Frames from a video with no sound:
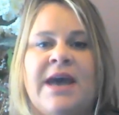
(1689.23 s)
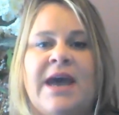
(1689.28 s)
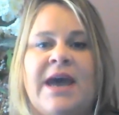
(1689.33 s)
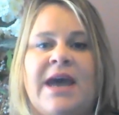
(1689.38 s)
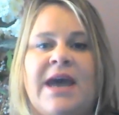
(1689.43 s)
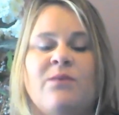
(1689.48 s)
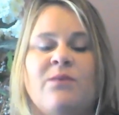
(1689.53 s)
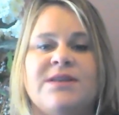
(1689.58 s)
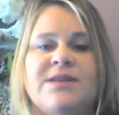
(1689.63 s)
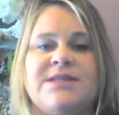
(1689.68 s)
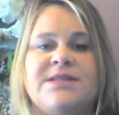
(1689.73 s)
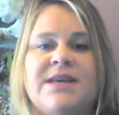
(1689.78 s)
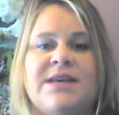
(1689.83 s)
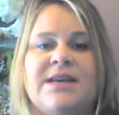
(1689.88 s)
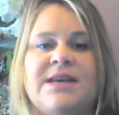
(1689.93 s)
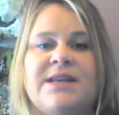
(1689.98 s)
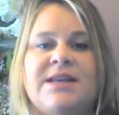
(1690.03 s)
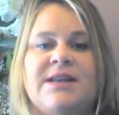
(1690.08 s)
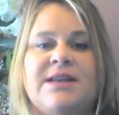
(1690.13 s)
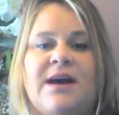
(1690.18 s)
and was
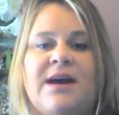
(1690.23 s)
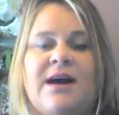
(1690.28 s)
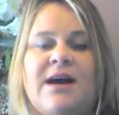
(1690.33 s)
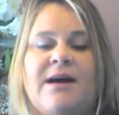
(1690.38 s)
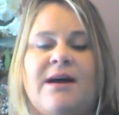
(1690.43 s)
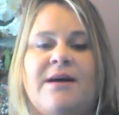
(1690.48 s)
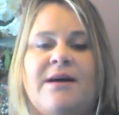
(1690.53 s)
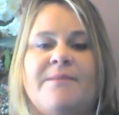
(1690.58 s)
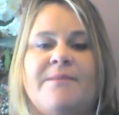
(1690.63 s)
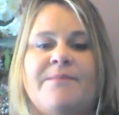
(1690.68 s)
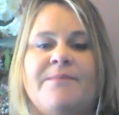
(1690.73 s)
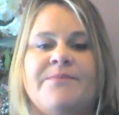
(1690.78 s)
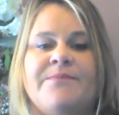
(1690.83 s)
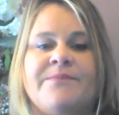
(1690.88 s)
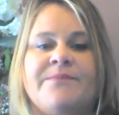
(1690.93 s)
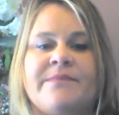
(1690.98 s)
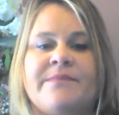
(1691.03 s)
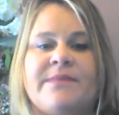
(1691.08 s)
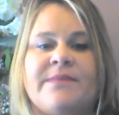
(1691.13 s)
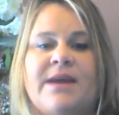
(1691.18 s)
in, and
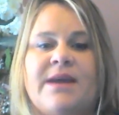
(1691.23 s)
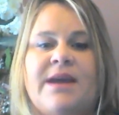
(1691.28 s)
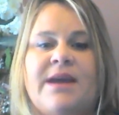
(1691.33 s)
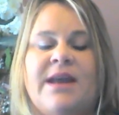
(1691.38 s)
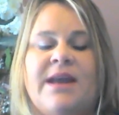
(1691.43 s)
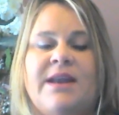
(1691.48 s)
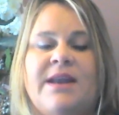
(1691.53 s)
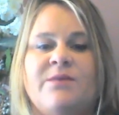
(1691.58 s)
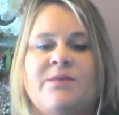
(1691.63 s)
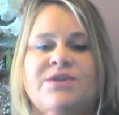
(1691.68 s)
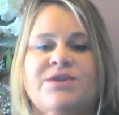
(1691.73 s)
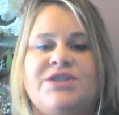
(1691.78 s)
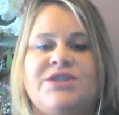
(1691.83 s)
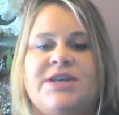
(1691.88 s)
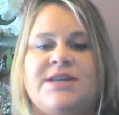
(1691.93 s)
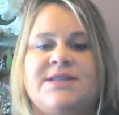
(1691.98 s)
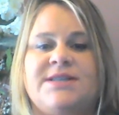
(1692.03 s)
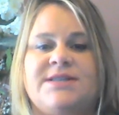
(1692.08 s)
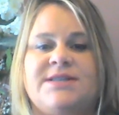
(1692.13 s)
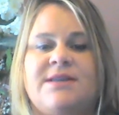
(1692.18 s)
it was
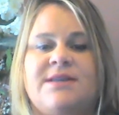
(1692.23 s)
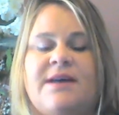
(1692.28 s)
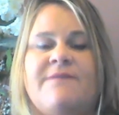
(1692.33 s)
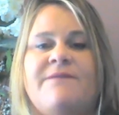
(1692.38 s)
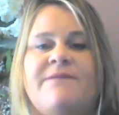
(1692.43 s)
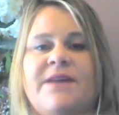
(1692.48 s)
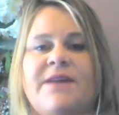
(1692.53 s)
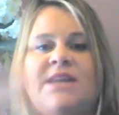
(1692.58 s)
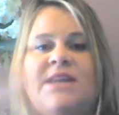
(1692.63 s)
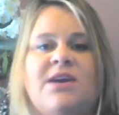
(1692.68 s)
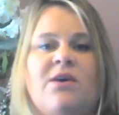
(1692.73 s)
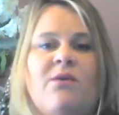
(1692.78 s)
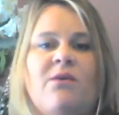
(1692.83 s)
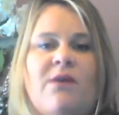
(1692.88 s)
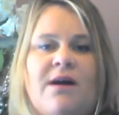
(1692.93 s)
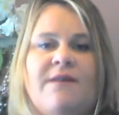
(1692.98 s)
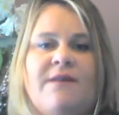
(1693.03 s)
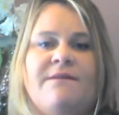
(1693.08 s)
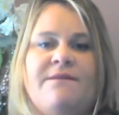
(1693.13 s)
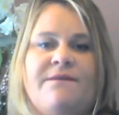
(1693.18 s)
just a video
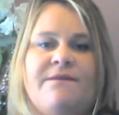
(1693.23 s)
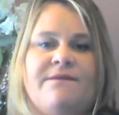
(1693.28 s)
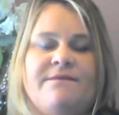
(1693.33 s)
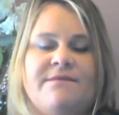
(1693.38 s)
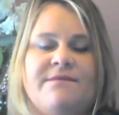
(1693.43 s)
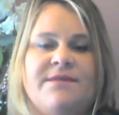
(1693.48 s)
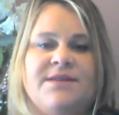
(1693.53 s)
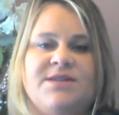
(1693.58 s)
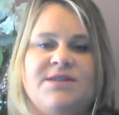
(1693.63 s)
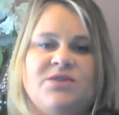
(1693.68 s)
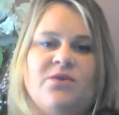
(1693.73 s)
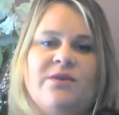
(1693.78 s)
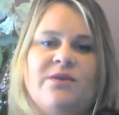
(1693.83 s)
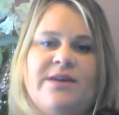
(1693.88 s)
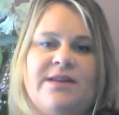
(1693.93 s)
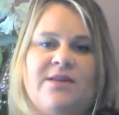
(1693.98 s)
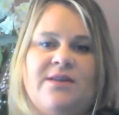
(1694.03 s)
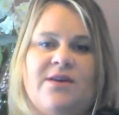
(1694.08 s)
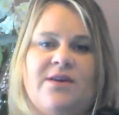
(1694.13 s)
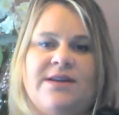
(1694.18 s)
of the
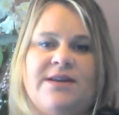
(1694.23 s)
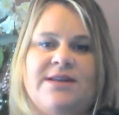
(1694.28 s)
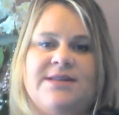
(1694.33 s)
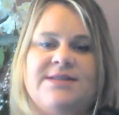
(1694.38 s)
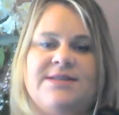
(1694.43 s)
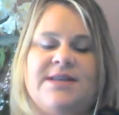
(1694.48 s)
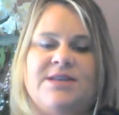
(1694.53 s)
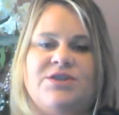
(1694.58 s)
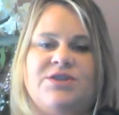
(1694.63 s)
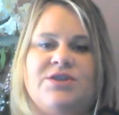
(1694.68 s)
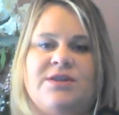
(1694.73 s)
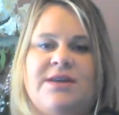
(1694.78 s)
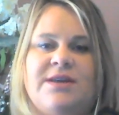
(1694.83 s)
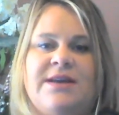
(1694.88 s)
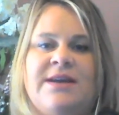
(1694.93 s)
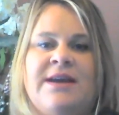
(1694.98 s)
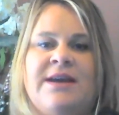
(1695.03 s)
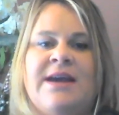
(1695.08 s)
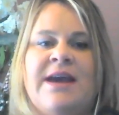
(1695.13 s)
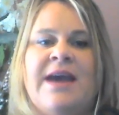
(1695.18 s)
storyline,
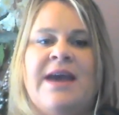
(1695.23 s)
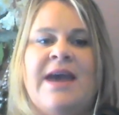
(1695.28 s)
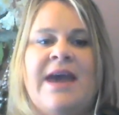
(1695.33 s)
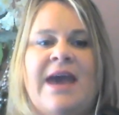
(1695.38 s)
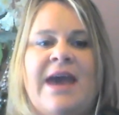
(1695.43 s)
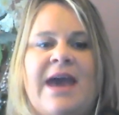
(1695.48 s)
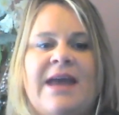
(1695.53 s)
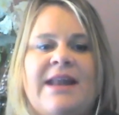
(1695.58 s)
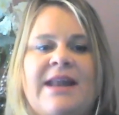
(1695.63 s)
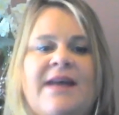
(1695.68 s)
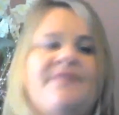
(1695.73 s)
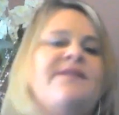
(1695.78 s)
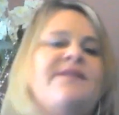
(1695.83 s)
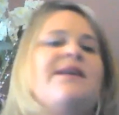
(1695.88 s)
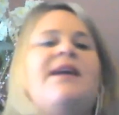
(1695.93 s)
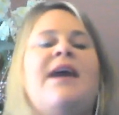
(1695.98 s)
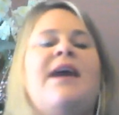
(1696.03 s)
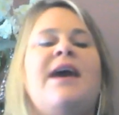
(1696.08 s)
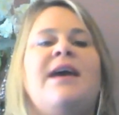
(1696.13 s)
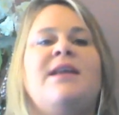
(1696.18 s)
essentially. And at
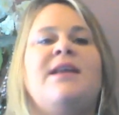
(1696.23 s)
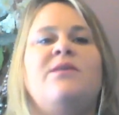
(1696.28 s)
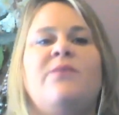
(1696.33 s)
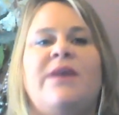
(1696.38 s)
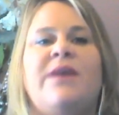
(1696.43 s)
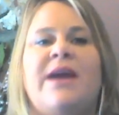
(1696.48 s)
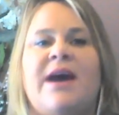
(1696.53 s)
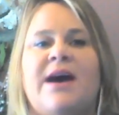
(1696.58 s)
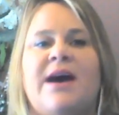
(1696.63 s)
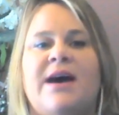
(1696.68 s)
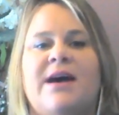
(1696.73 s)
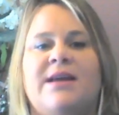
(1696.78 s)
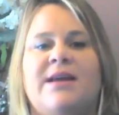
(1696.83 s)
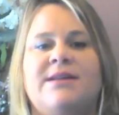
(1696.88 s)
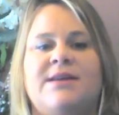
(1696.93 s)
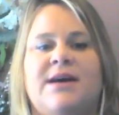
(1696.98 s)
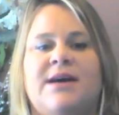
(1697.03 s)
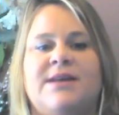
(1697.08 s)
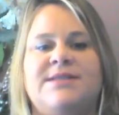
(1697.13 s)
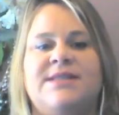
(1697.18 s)
the end, we
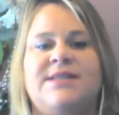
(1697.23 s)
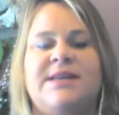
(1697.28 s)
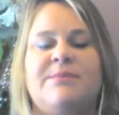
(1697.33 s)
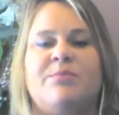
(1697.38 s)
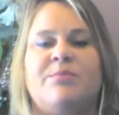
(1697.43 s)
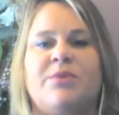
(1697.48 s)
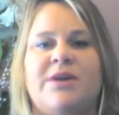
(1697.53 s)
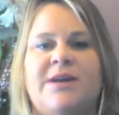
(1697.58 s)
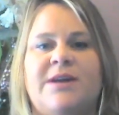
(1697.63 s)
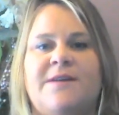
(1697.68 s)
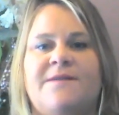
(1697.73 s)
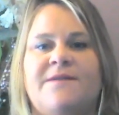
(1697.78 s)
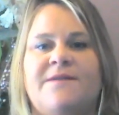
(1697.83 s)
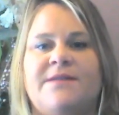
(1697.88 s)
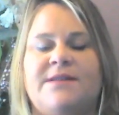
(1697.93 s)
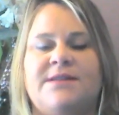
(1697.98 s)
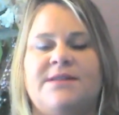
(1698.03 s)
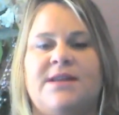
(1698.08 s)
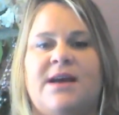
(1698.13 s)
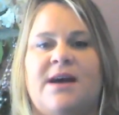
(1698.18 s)
had a debrief
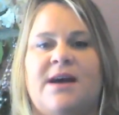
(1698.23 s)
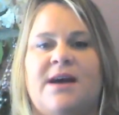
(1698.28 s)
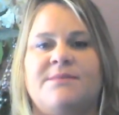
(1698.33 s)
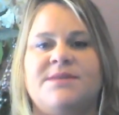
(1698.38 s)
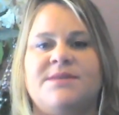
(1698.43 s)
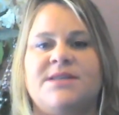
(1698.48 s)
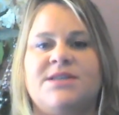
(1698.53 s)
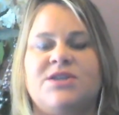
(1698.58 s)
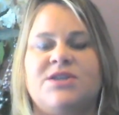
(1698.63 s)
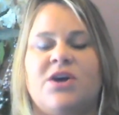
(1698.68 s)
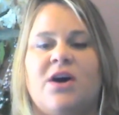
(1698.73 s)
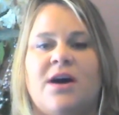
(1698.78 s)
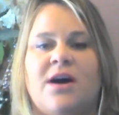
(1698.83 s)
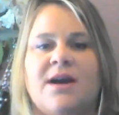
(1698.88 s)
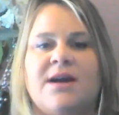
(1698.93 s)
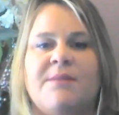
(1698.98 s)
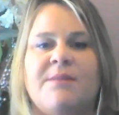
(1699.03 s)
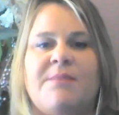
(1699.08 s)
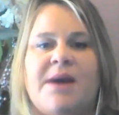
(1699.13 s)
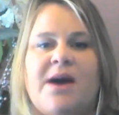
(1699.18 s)
to
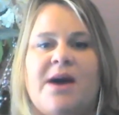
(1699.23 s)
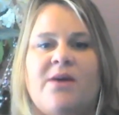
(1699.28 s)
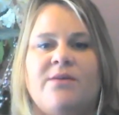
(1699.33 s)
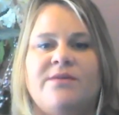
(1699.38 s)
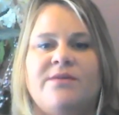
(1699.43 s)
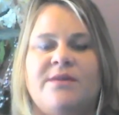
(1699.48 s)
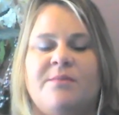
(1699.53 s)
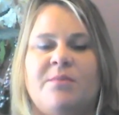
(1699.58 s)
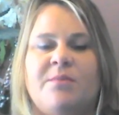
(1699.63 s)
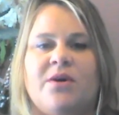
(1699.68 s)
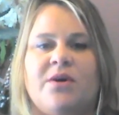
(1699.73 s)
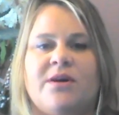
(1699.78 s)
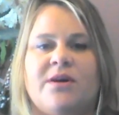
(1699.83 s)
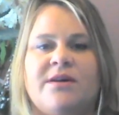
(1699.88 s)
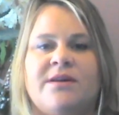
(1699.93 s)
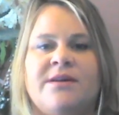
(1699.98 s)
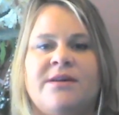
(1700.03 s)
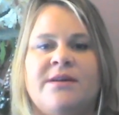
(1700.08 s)
talk about the book